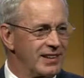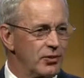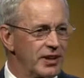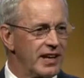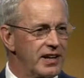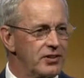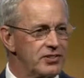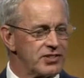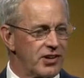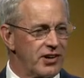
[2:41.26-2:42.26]
Lori got her
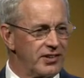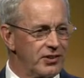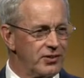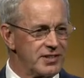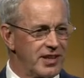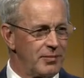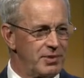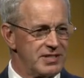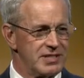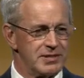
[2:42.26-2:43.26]
start in the hotel
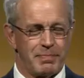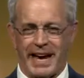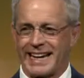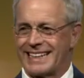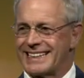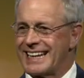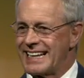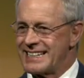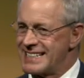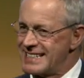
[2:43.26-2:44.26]
business back in the
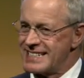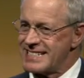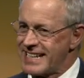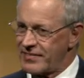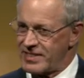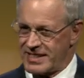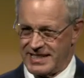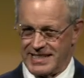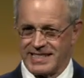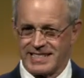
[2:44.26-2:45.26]

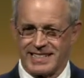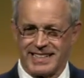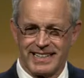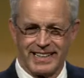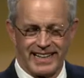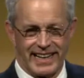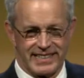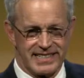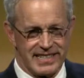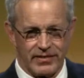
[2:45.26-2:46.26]
1970s at
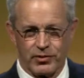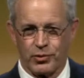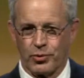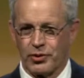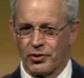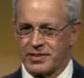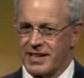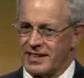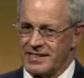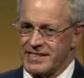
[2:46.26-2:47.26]
the Stanford Court
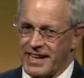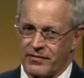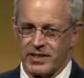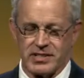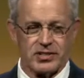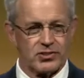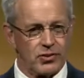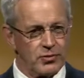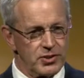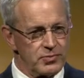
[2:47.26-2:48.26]
Hotel in San
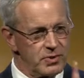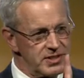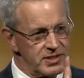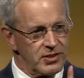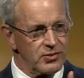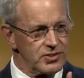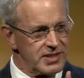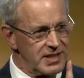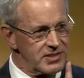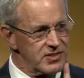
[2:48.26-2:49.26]
Francisco, which was in those
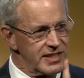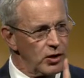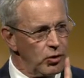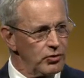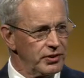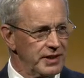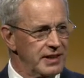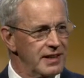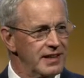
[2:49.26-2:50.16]
days the only